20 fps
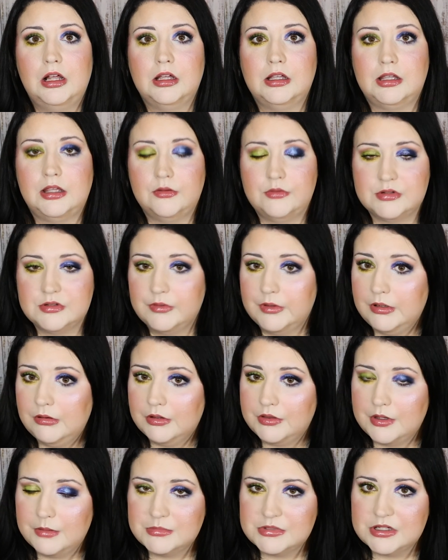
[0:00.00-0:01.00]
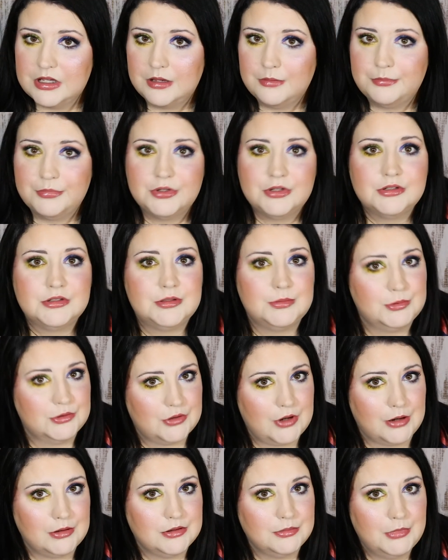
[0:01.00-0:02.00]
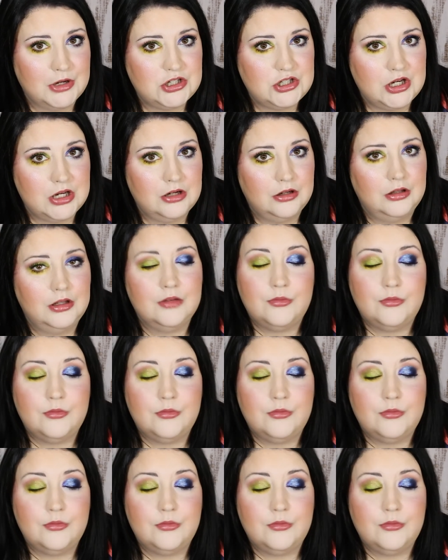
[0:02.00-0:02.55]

give this video a thumbs up, subscribe to my channel